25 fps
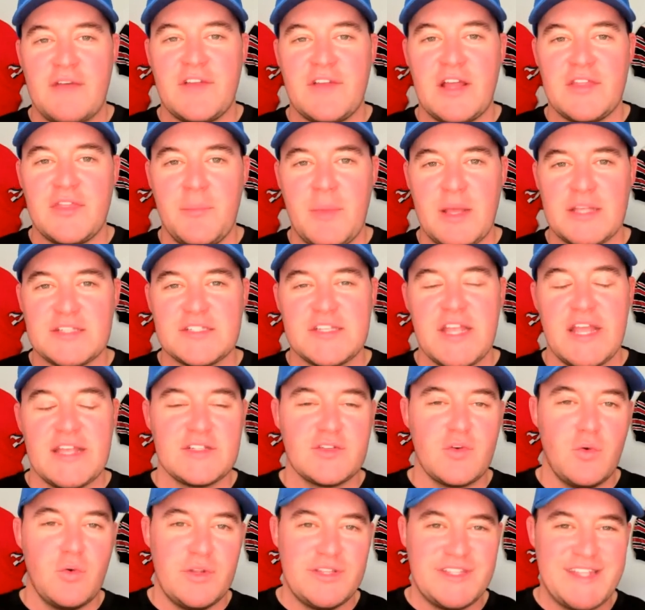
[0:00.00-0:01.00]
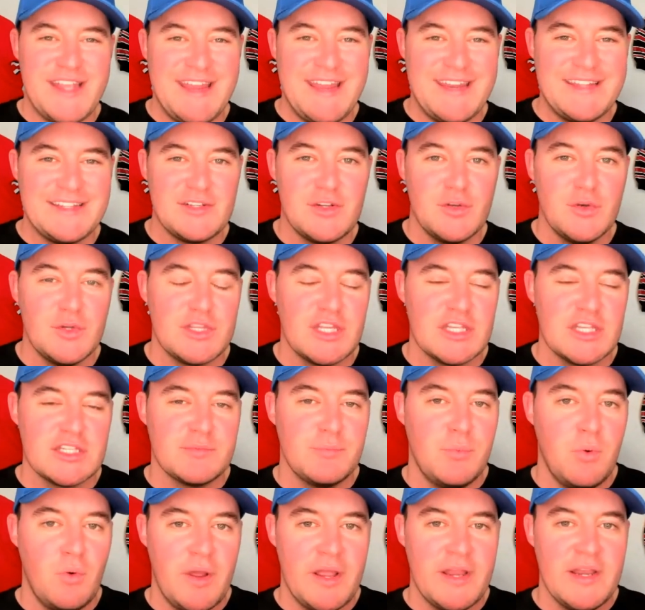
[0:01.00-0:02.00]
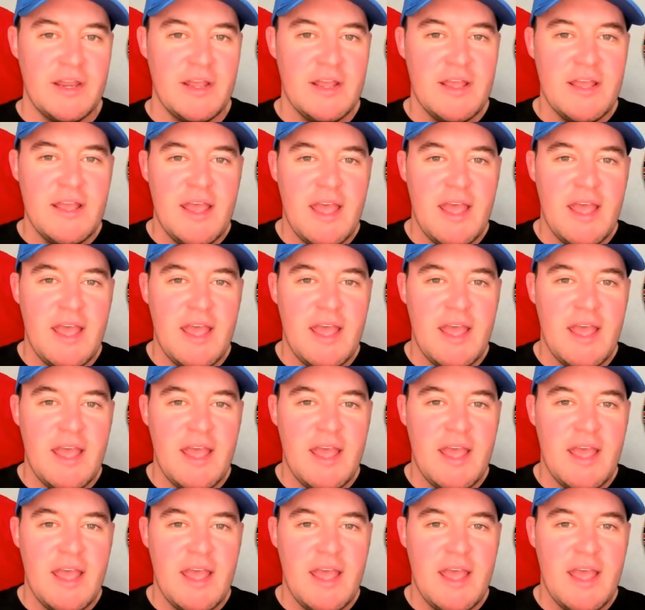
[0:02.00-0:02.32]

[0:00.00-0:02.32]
I've got the Mustangs going ten and two at this point